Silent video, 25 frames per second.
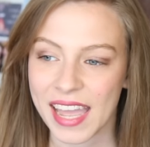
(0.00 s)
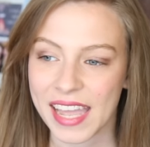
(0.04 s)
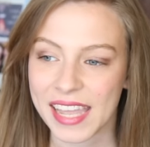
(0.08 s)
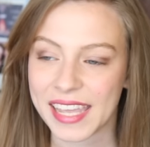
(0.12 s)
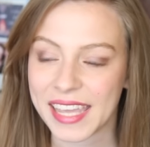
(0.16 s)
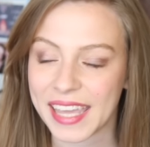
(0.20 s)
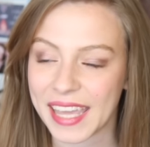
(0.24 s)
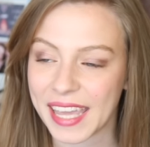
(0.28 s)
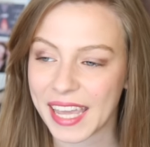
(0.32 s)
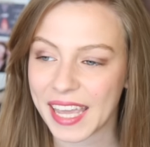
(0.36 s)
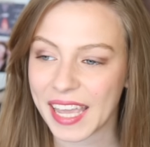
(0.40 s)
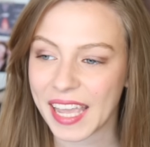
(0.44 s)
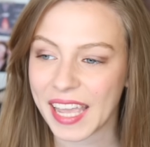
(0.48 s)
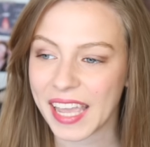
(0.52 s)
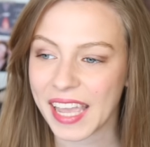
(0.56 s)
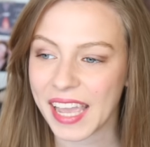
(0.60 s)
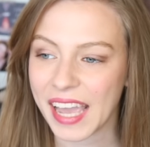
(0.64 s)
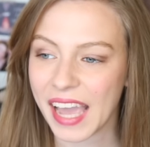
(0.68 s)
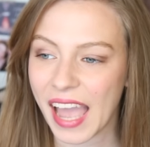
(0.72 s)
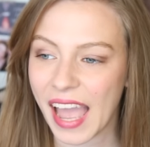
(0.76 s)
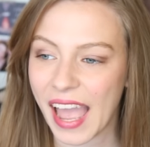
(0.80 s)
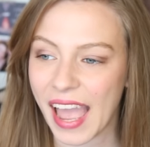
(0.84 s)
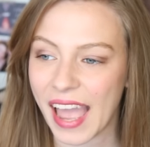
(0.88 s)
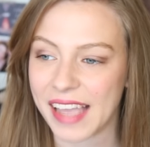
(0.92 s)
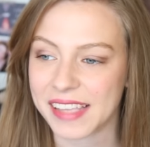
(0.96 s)
he
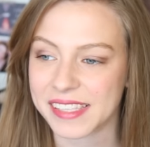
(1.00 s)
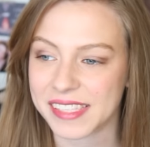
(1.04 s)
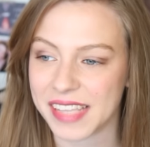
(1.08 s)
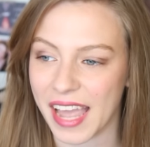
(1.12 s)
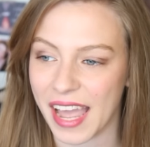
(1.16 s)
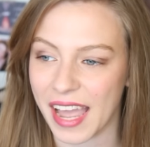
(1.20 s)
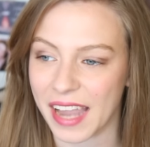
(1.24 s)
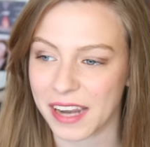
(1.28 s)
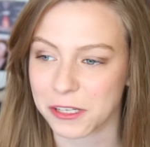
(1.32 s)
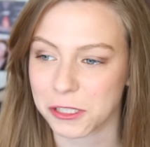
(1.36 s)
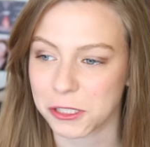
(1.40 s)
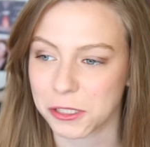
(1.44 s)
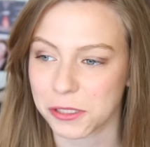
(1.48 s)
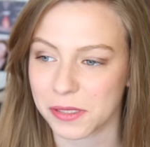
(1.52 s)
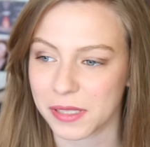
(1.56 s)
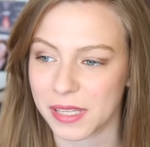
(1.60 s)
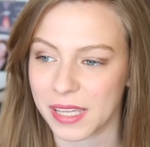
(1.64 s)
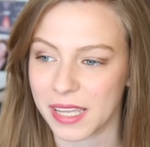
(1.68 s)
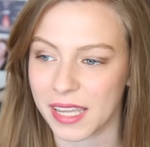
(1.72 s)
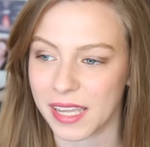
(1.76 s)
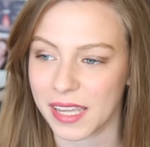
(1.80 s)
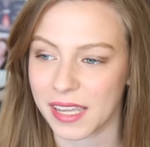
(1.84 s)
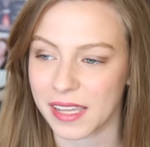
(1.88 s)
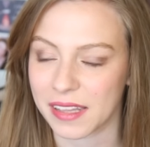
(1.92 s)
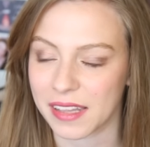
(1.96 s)
has
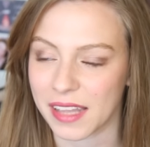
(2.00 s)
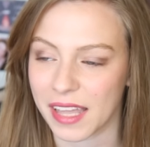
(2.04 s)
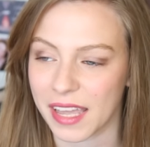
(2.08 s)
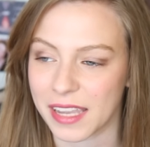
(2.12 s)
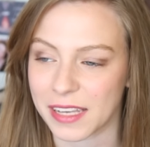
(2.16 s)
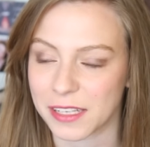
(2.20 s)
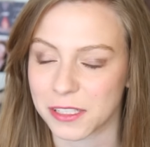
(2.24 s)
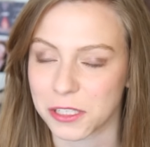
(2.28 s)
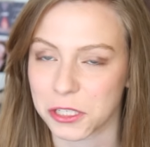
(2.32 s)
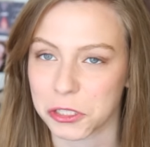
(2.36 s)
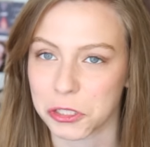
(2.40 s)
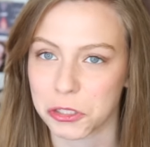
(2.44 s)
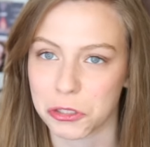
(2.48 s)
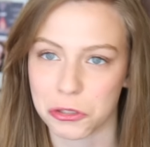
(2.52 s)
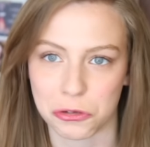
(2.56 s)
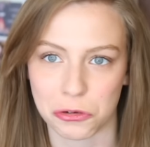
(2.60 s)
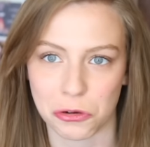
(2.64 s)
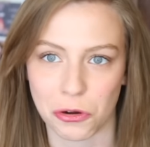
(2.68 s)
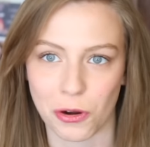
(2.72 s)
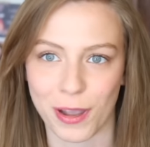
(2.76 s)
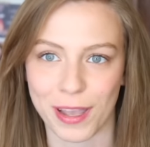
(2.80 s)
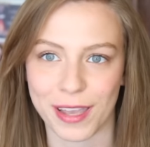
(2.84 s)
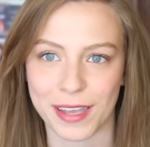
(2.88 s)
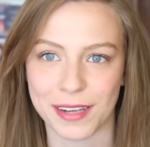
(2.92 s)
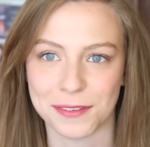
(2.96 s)
actually like
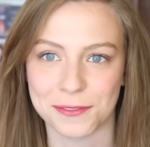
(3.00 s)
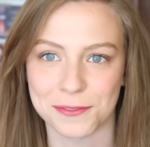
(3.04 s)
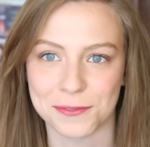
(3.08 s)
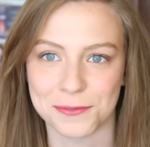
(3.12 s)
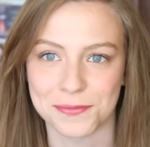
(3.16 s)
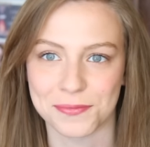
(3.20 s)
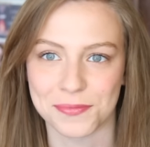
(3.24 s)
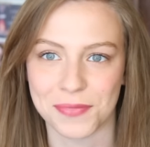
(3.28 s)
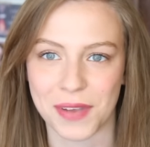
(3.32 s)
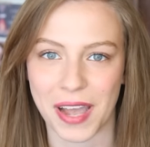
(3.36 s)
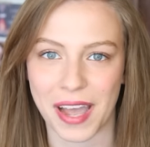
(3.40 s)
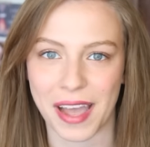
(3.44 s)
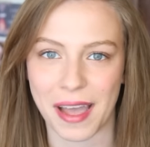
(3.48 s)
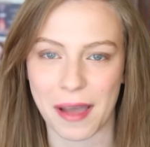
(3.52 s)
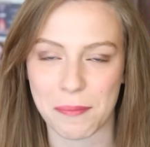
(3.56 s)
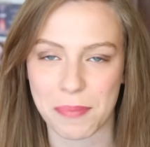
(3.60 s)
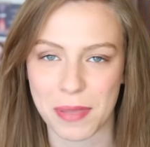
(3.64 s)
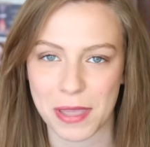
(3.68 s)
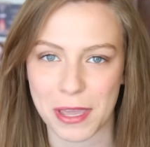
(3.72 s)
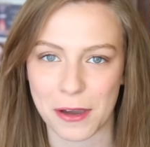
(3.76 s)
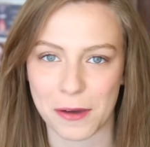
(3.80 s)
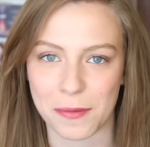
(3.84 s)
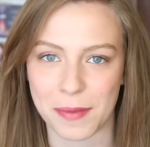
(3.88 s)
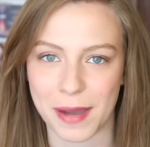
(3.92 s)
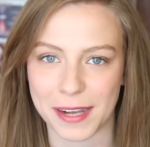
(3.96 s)
destroyed a
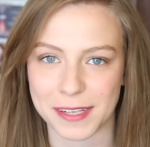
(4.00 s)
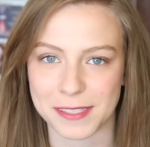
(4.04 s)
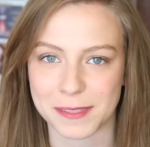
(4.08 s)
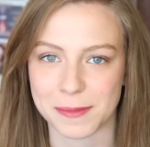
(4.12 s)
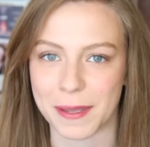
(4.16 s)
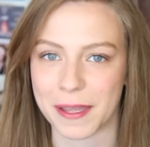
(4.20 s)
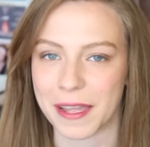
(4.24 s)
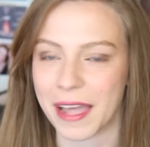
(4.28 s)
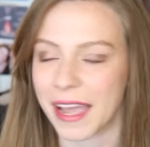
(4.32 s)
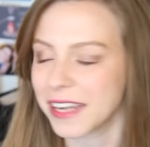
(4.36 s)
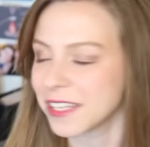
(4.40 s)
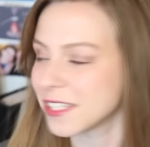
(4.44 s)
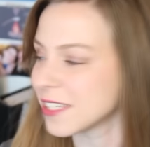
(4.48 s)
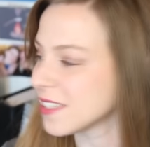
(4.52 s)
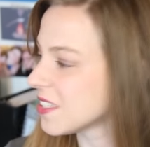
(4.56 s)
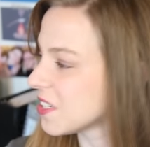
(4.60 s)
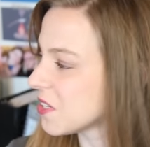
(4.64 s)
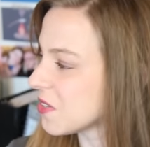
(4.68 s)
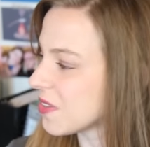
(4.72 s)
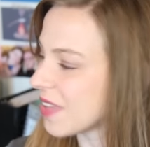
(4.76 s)
P O Box mail. I should